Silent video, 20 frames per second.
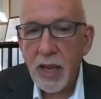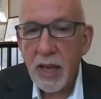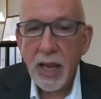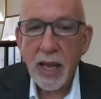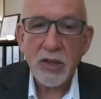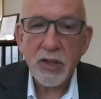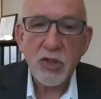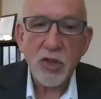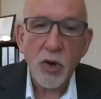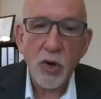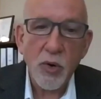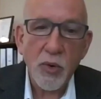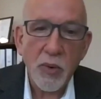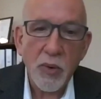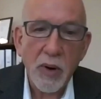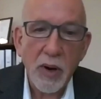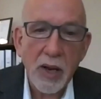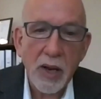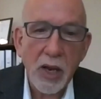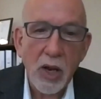And so,
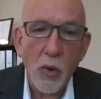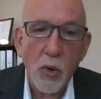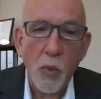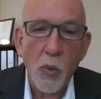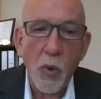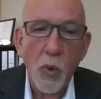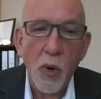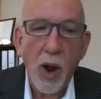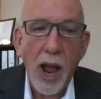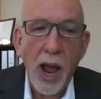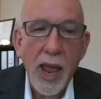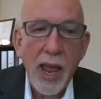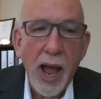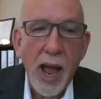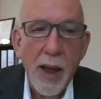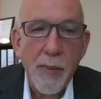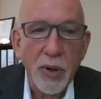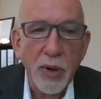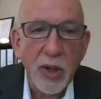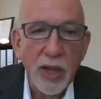
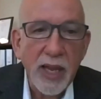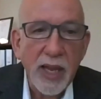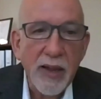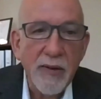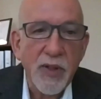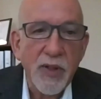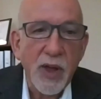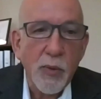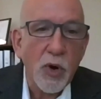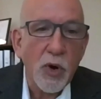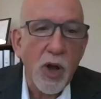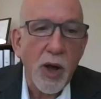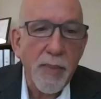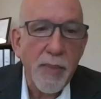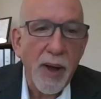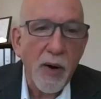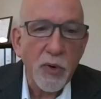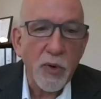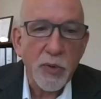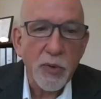I believe they will come
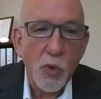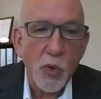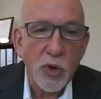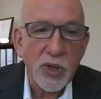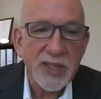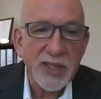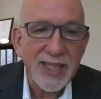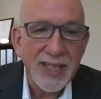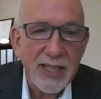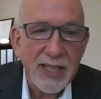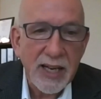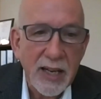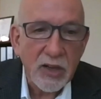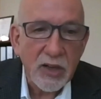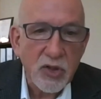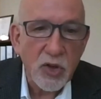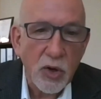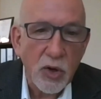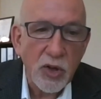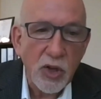out with more
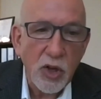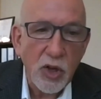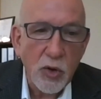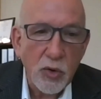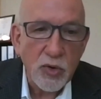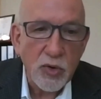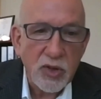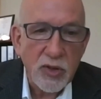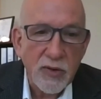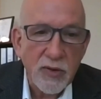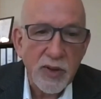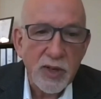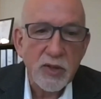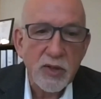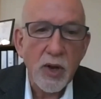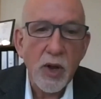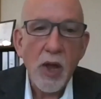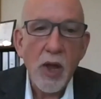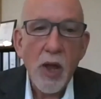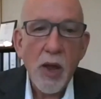details on the uses of this,
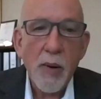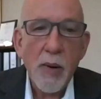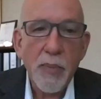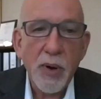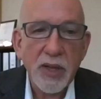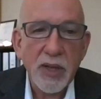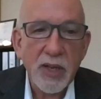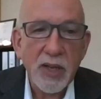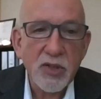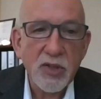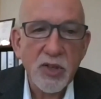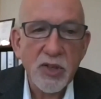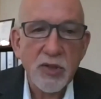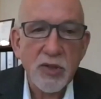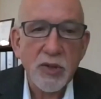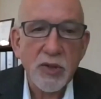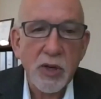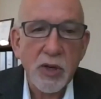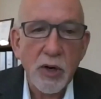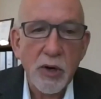but this
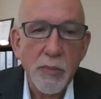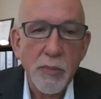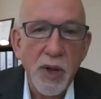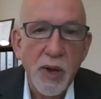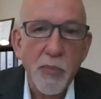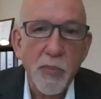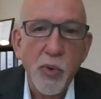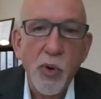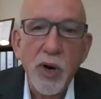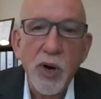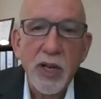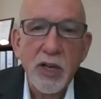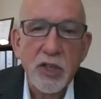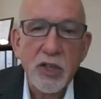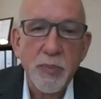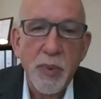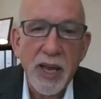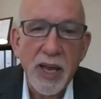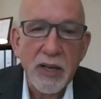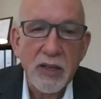is going to be pretty
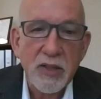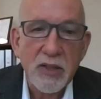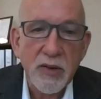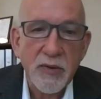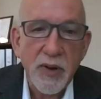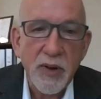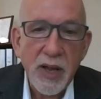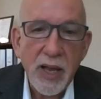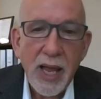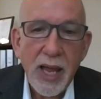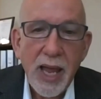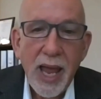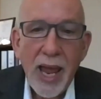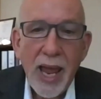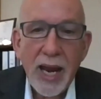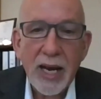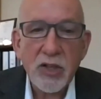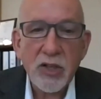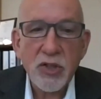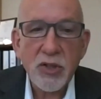expansive.
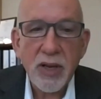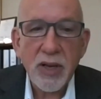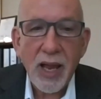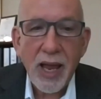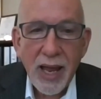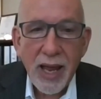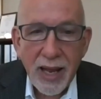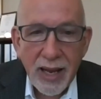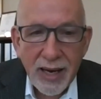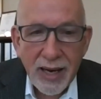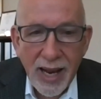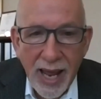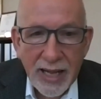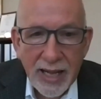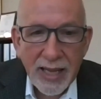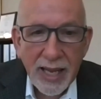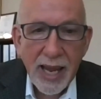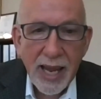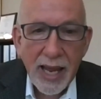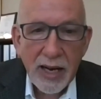And at
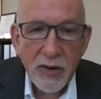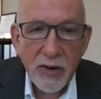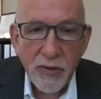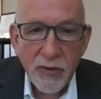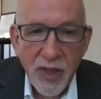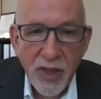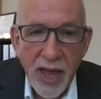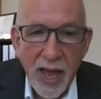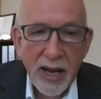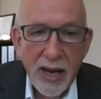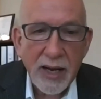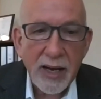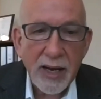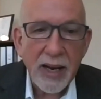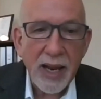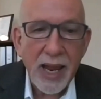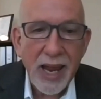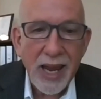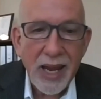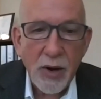the end of that
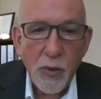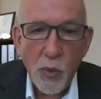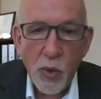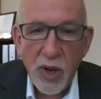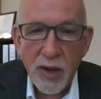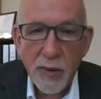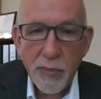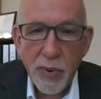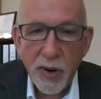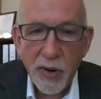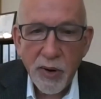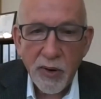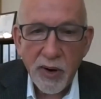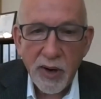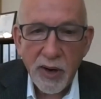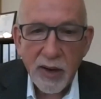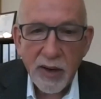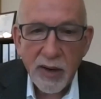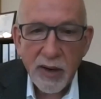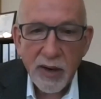8-week
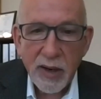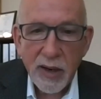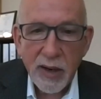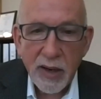period,